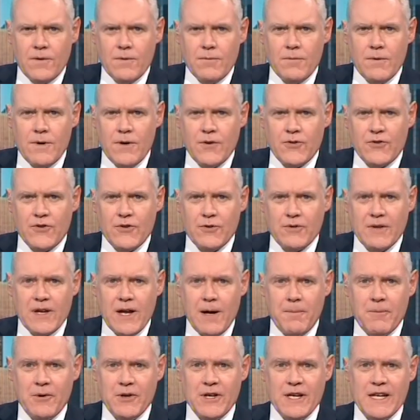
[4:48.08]
Well, still to
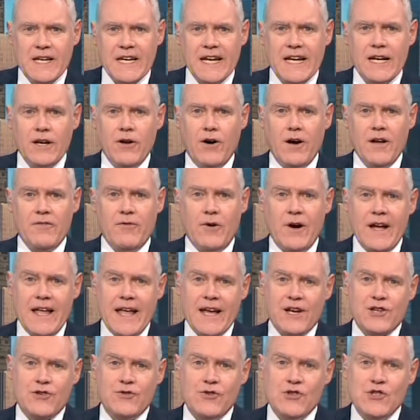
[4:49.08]
come on Ian King Live, why
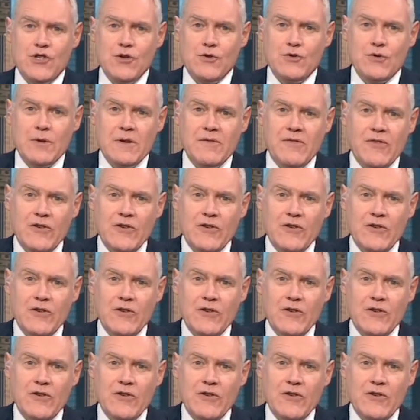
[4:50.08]
extra tutoring